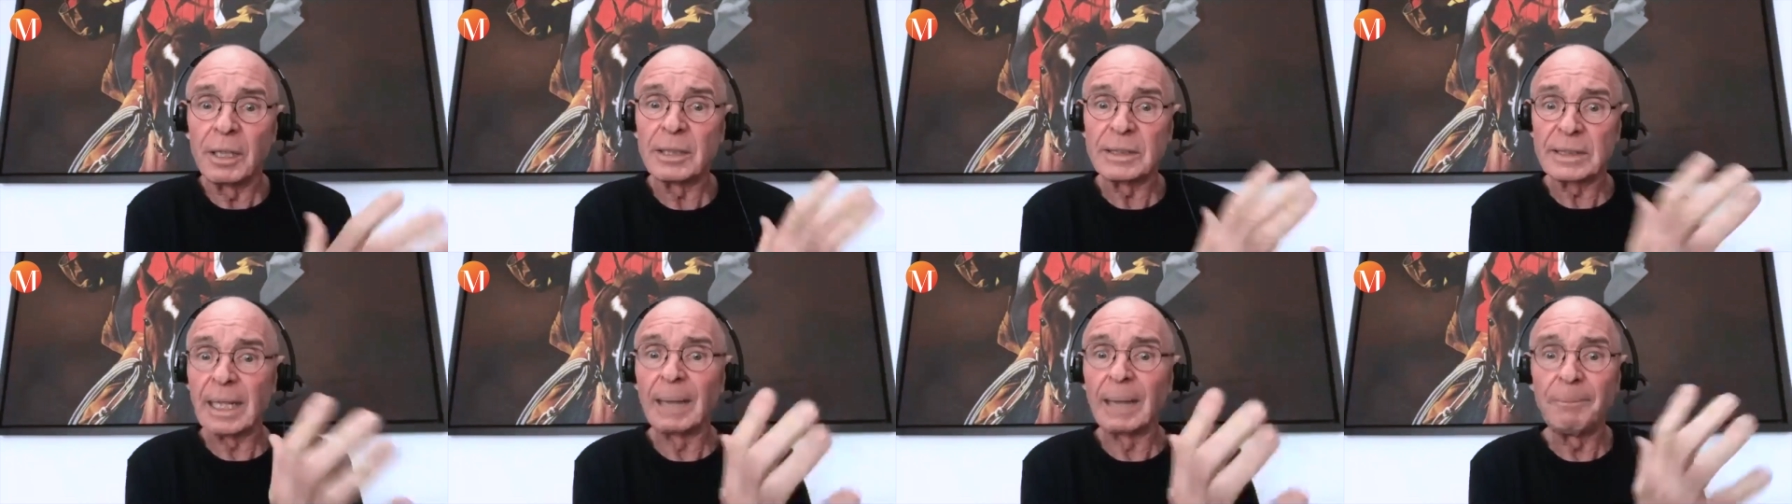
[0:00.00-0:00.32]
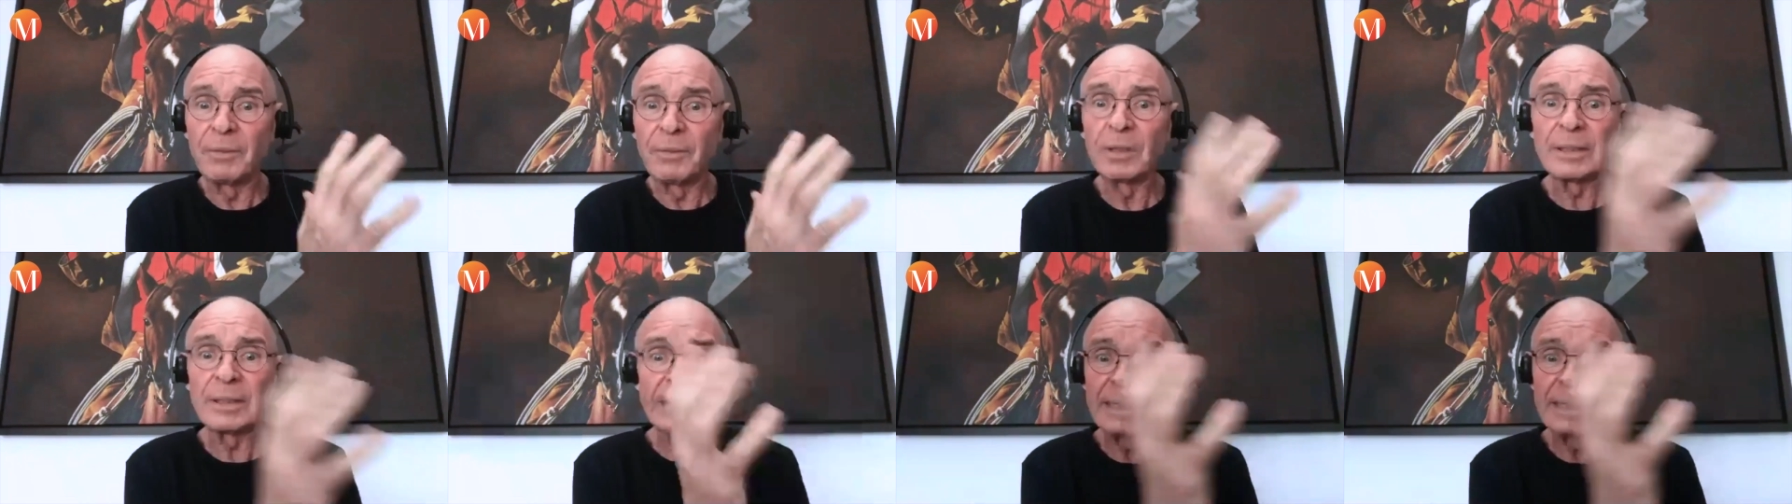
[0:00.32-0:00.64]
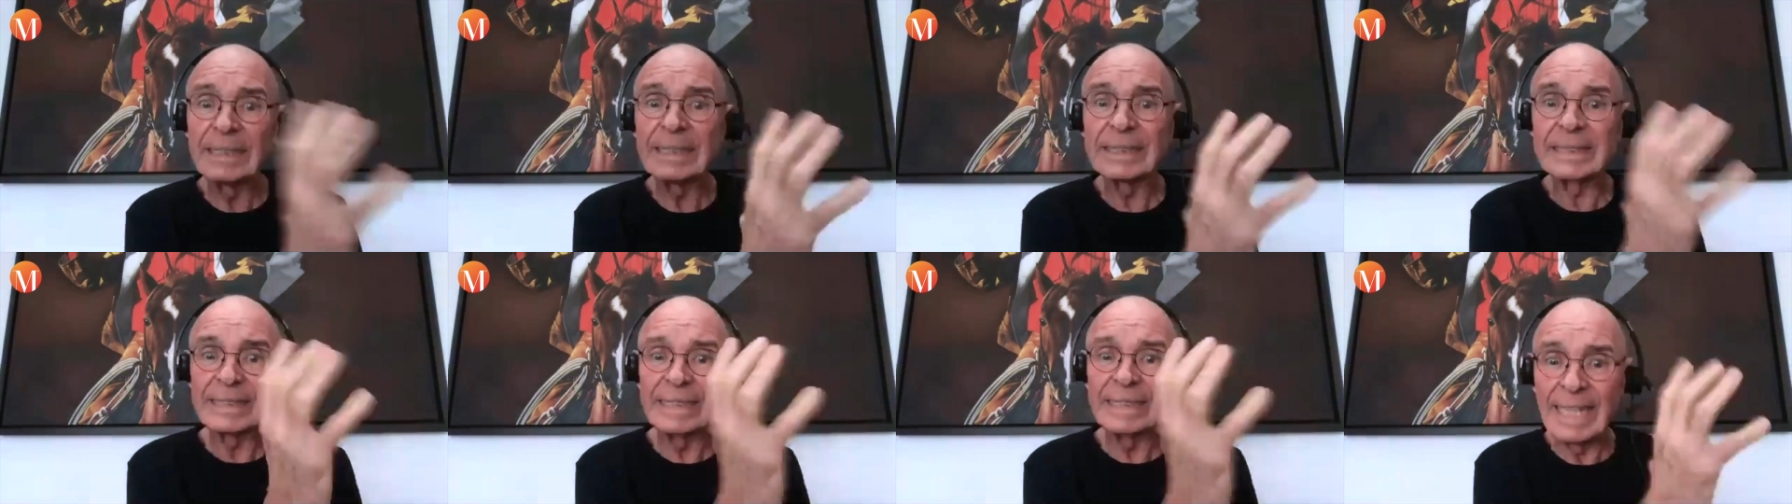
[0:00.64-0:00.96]
somewhere
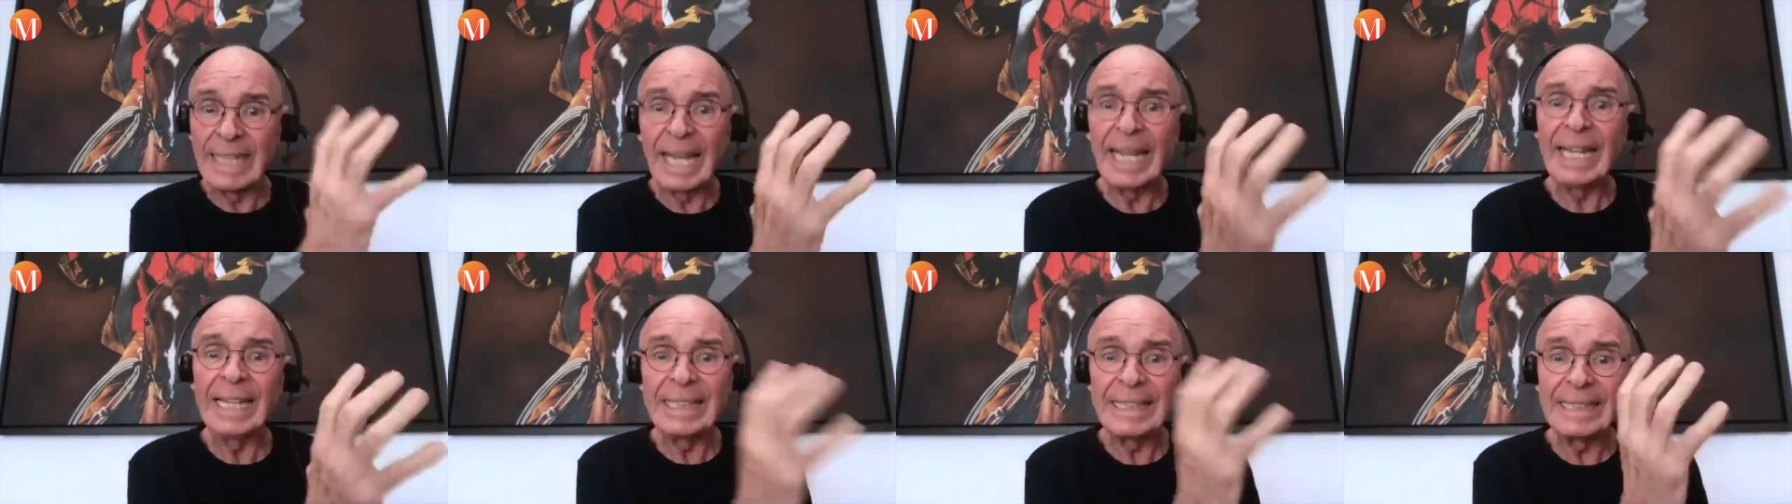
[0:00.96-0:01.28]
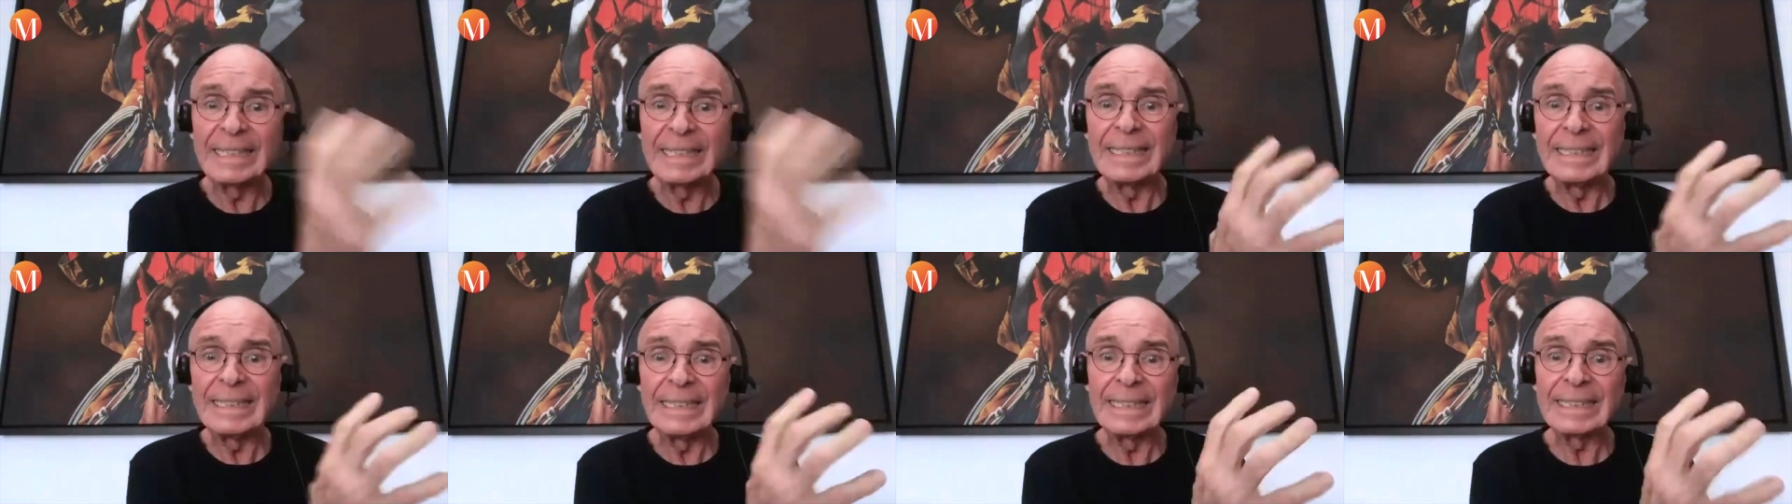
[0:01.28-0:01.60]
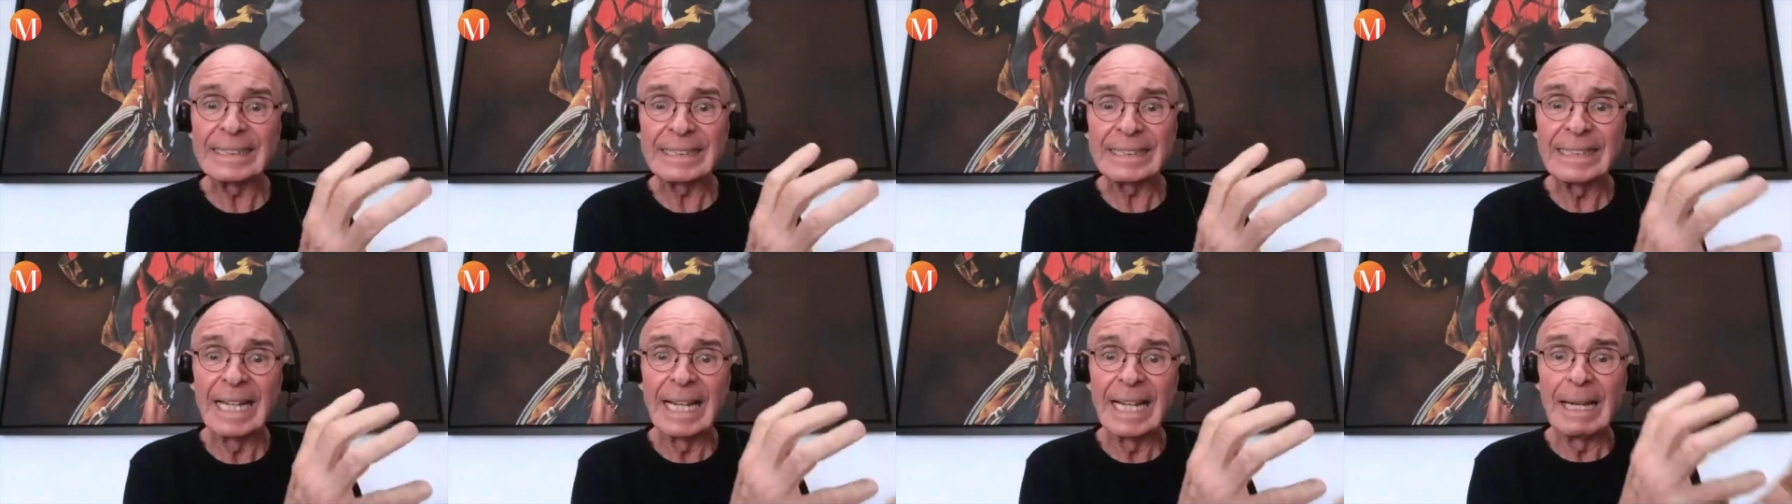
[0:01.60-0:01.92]
60, 80
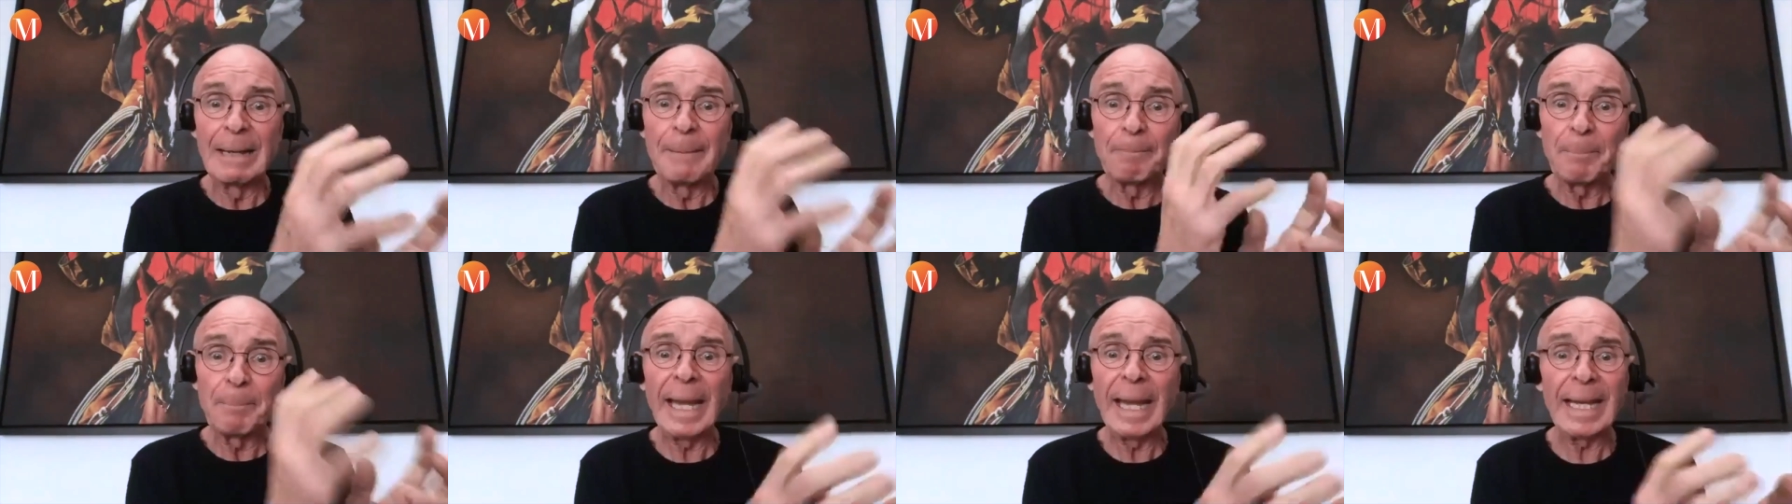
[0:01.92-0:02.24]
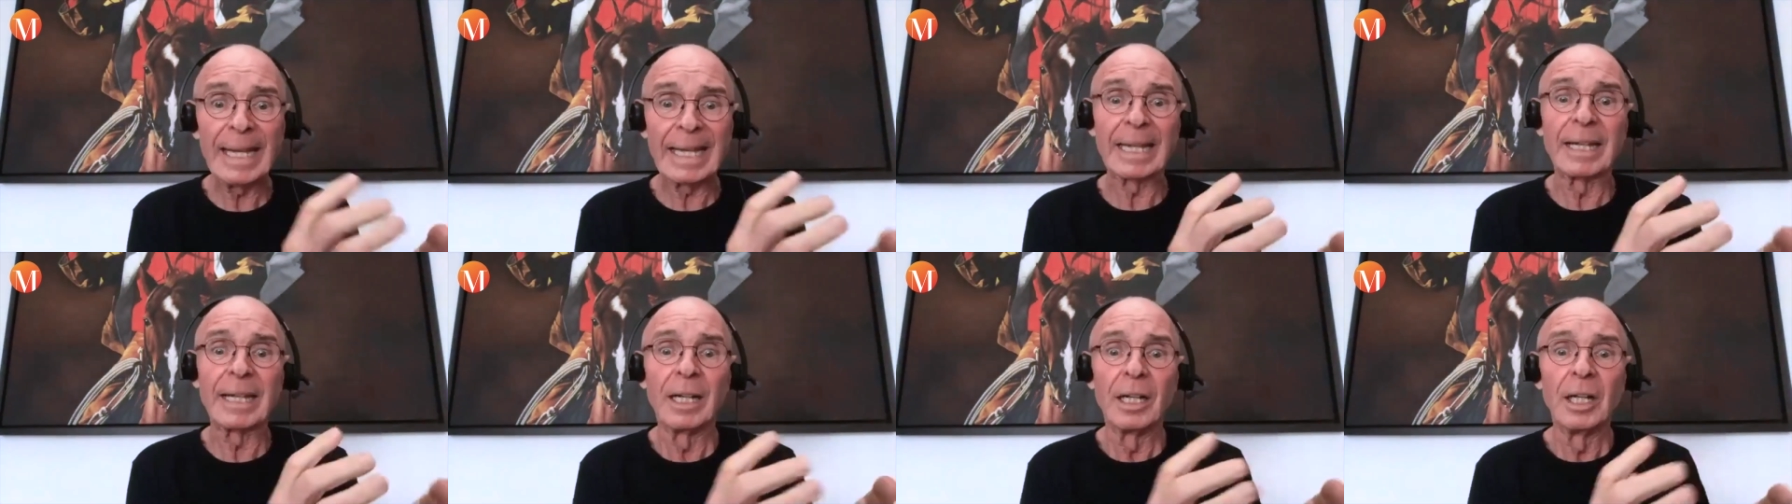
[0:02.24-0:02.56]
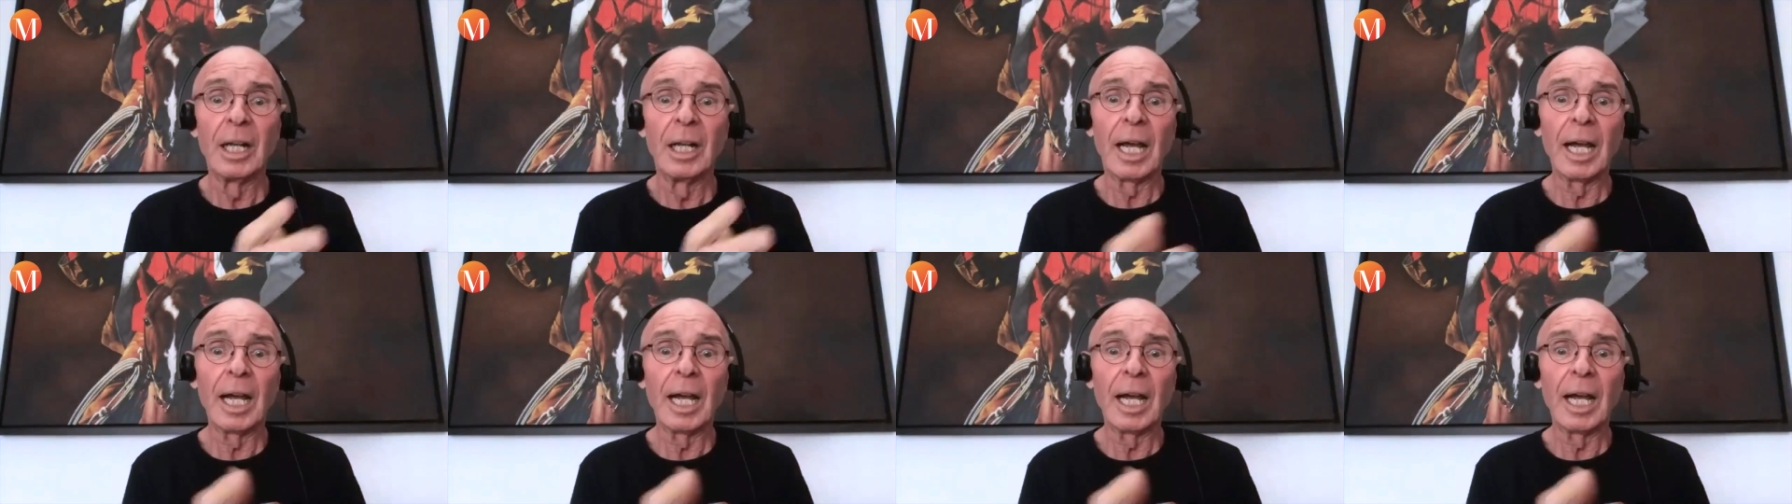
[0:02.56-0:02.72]
years back.